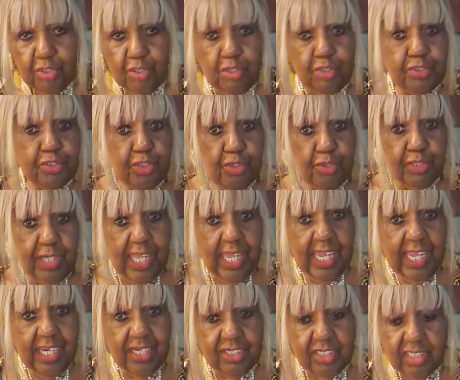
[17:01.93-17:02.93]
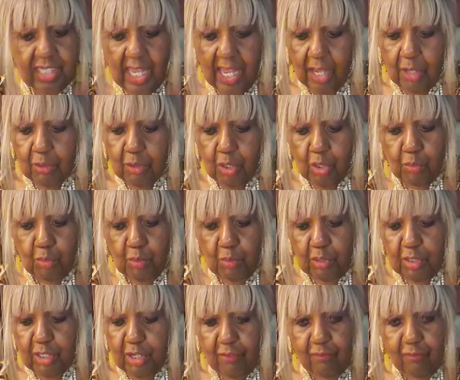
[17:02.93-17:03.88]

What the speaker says: a certain age now. We want to